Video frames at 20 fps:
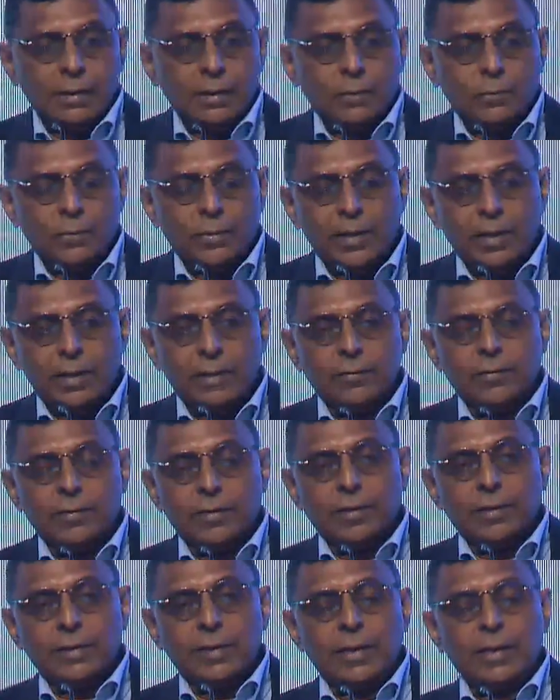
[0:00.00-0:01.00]
where we
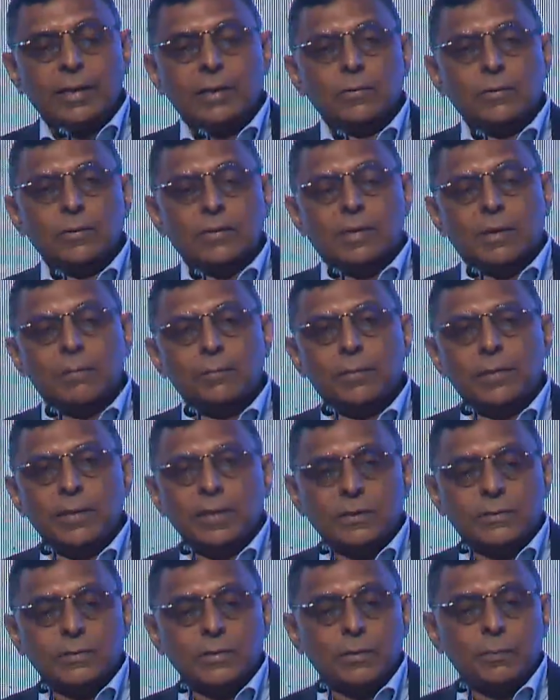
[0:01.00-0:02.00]
are dealing with
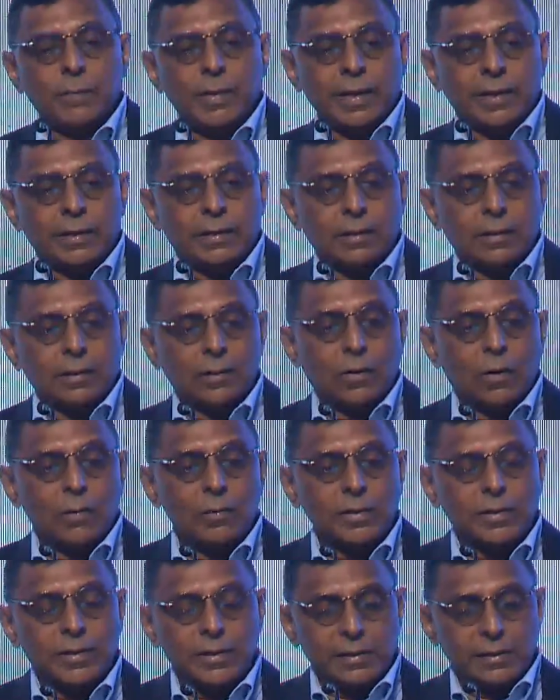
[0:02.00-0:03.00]
companies which make raw
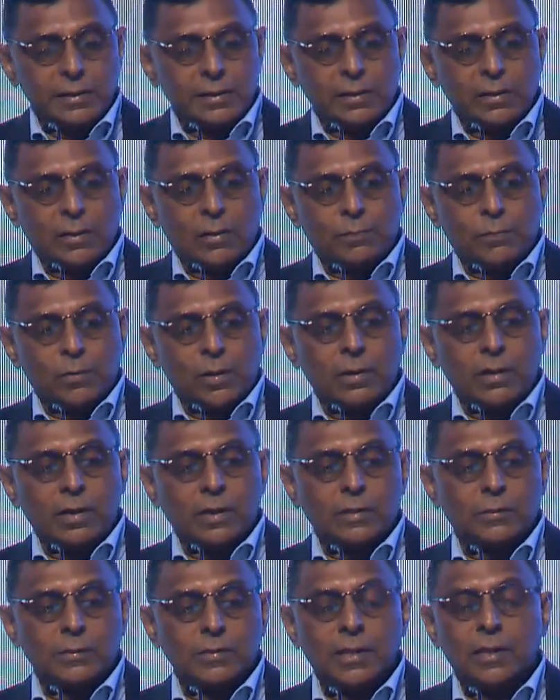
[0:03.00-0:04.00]
material or
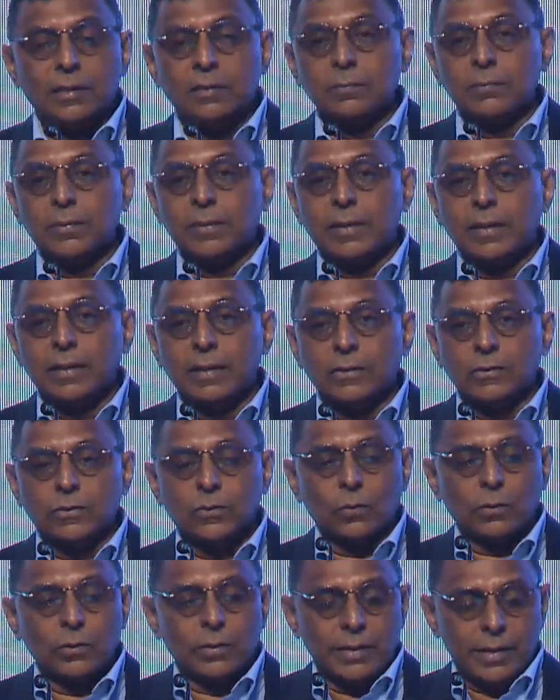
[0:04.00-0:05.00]
products which ultimately are
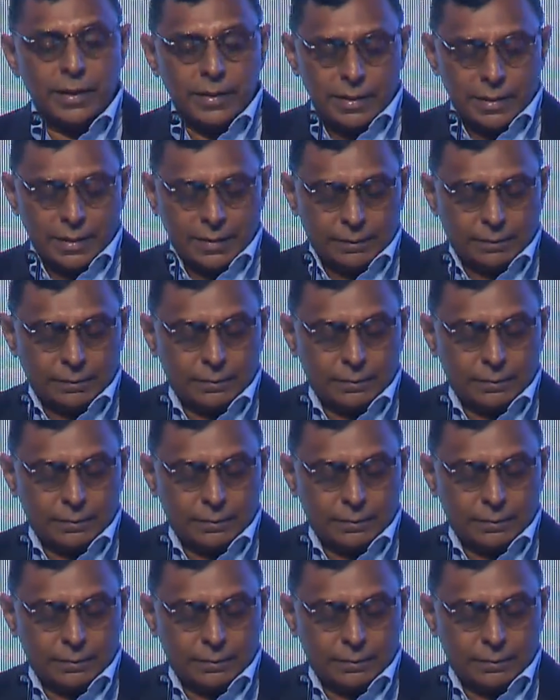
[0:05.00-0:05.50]
sold in India.